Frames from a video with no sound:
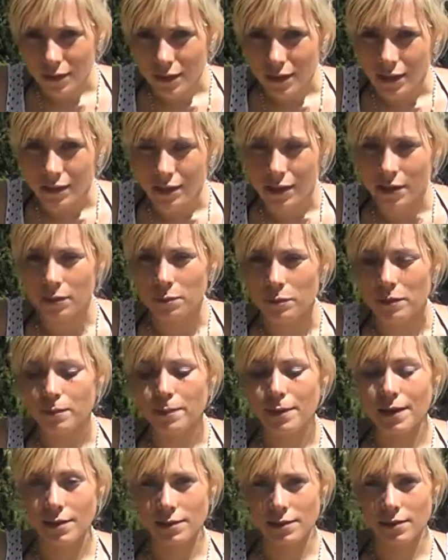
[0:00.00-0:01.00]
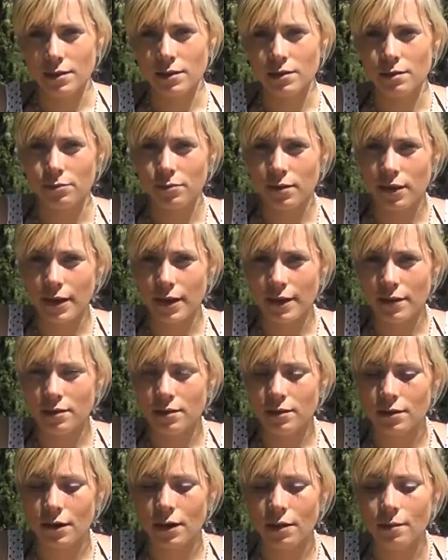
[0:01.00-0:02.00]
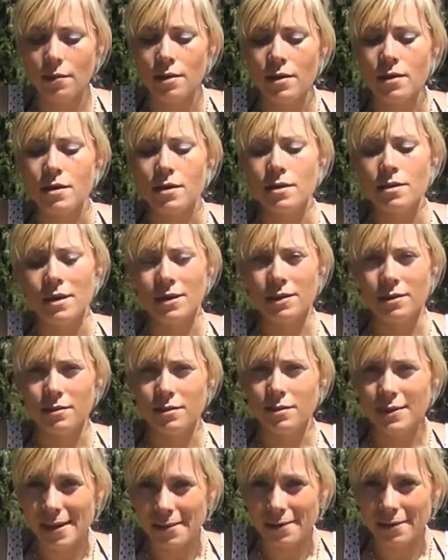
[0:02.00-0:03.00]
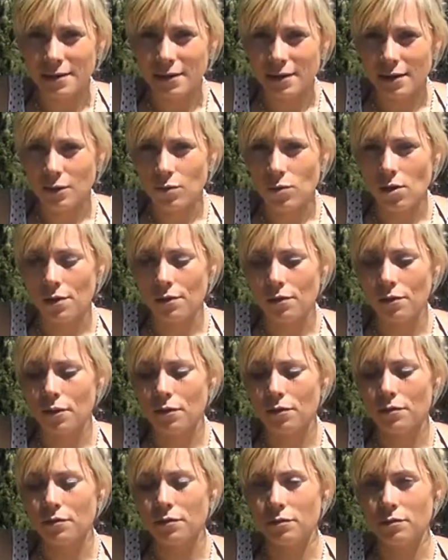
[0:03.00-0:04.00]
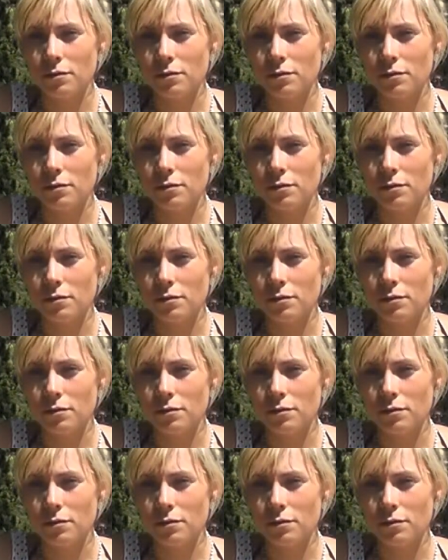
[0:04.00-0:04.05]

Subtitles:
I think you'd be pleasantly surprised. This is definitely one of